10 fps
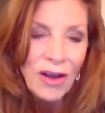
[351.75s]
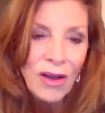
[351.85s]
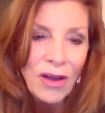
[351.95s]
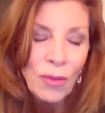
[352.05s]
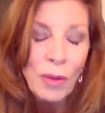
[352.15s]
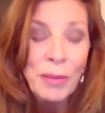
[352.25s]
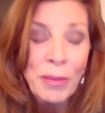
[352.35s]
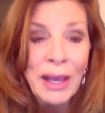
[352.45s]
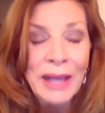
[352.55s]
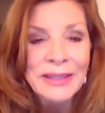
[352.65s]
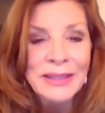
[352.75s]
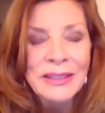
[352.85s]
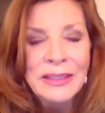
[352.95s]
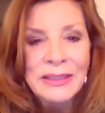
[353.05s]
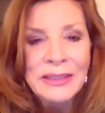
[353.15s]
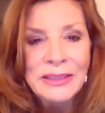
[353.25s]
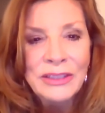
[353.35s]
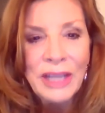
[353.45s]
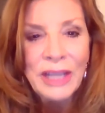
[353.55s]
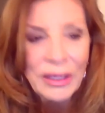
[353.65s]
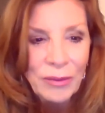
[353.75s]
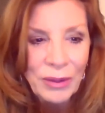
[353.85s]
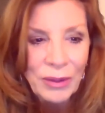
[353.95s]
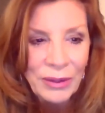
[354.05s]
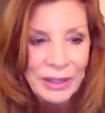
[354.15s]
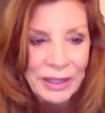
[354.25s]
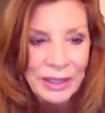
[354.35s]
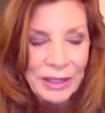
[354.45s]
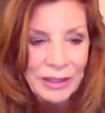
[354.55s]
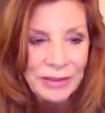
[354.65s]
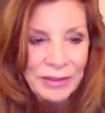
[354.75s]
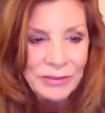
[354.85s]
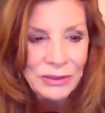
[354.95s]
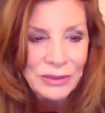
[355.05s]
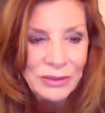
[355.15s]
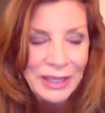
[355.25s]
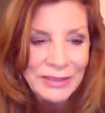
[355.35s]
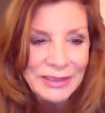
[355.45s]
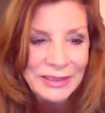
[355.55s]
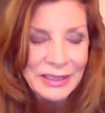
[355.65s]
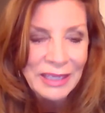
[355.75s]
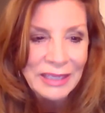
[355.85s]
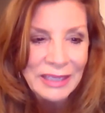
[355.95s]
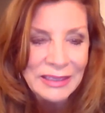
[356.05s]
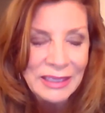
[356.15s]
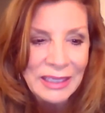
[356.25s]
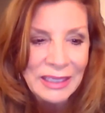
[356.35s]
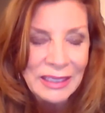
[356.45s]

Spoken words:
all the way back to January of 2019.